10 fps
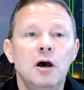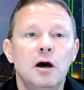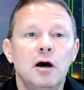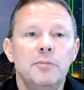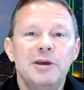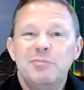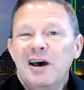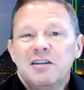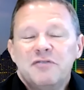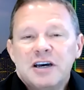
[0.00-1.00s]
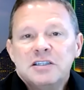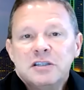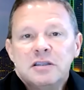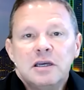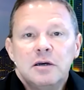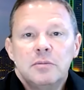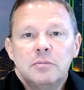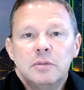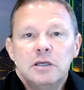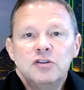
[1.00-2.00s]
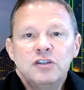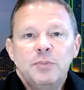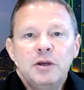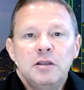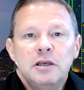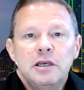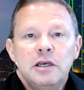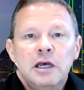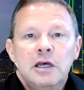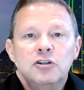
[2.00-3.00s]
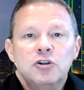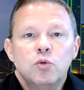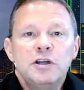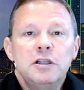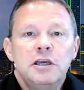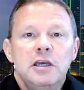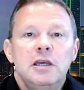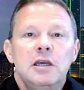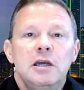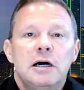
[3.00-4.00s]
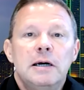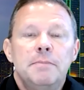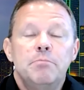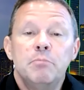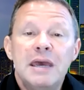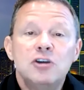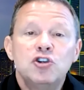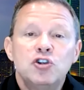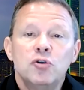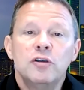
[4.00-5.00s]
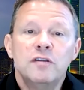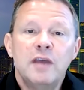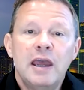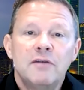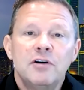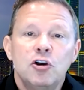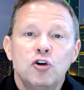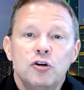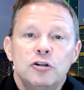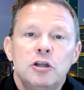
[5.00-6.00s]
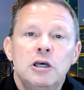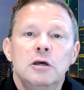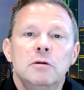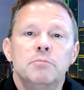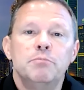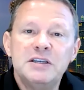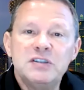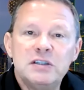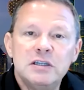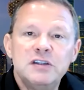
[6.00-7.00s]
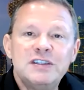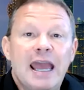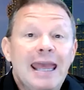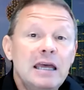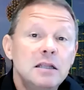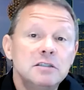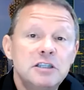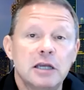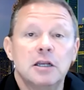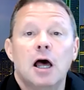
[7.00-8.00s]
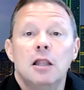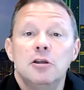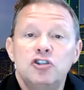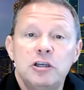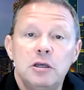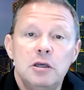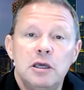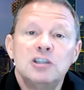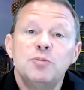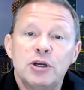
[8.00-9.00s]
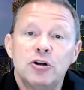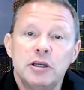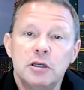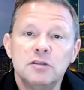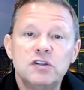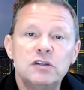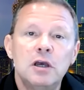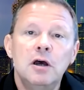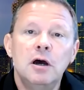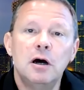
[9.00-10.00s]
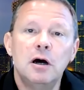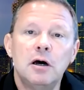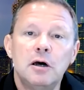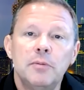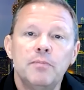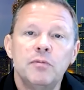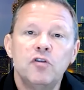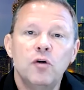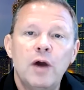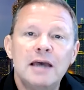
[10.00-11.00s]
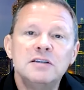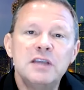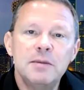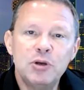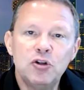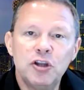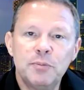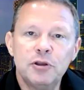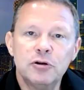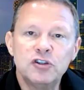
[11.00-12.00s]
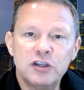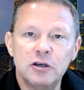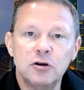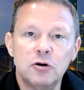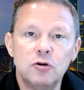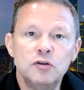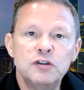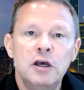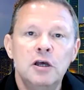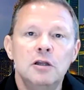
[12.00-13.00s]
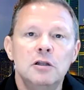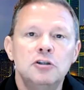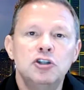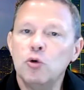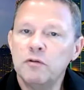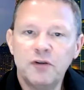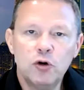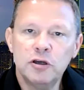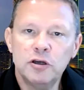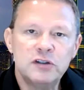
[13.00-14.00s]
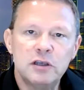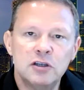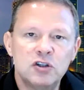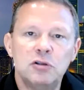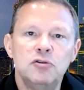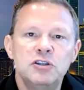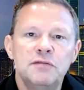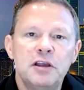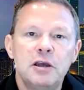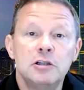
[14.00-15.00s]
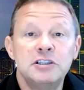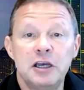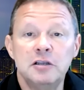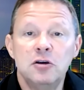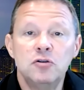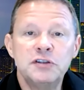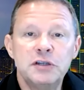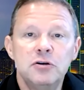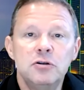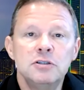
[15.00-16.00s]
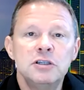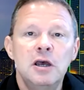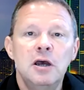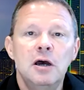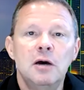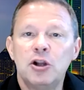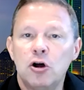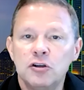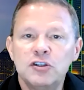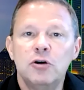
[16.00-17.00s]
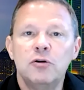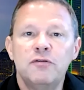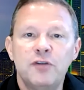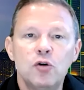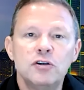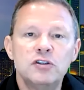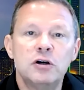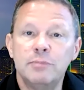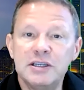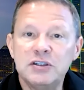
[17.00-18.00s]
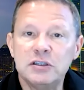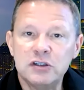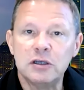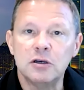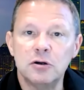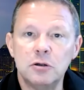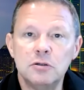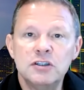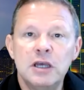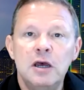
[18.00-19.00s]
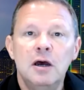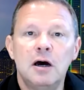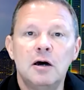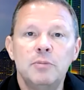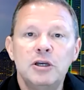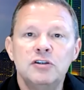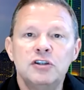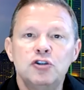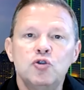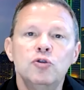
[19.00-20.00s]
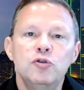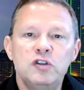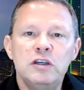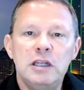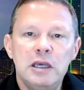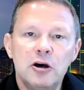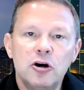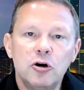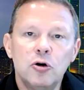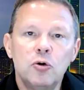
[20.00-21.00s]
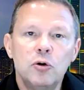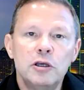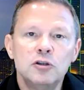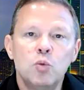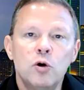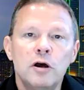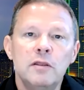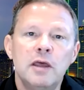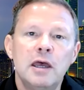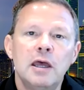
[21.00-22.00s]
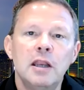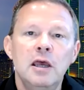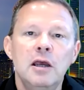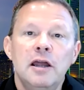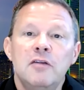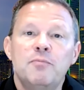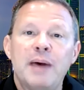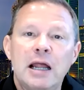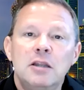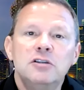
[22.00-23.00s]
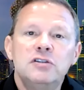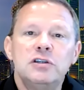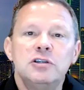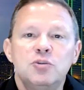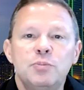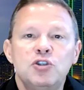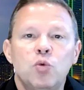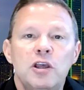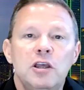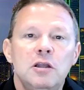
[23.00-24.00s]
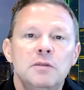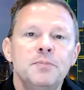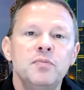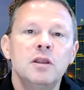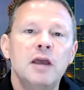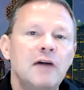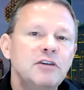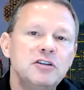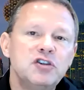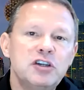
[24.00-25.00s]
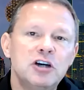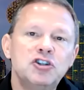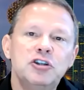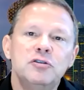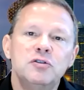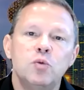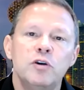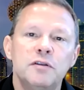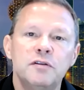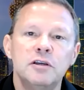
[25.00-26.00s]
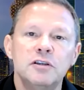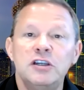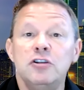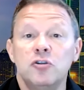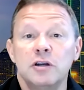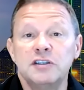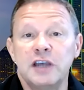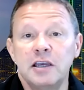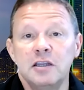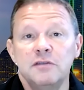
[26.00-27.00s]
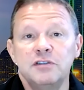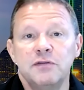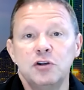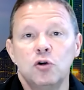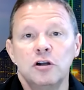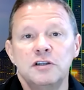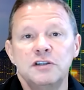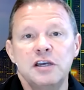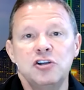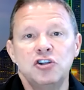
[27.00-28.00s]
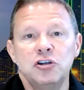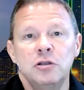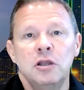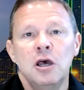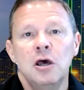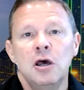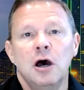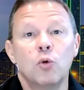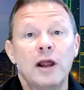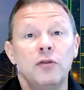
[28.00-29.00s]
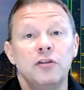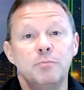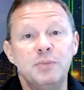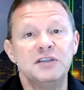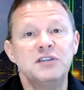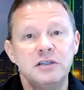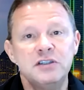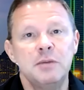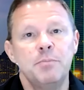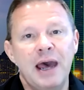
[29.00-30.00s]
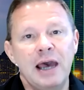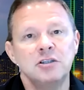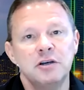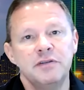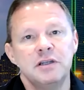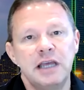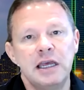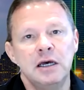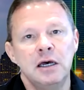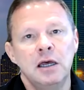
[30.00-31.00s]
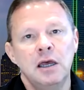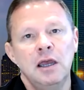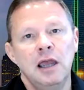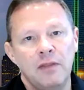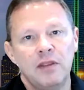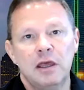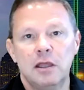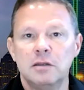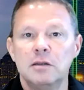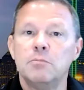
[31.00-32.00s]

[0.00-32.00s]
And my advice to them is typically to really make sure that they have a good business and technology experience. So as they build up their skills, don't focus exclusively on technical skills, but also focus on business skills, because a true CDO is one that kind of balances between having discussions with the senior executives of an organization around the business impact of the data, and then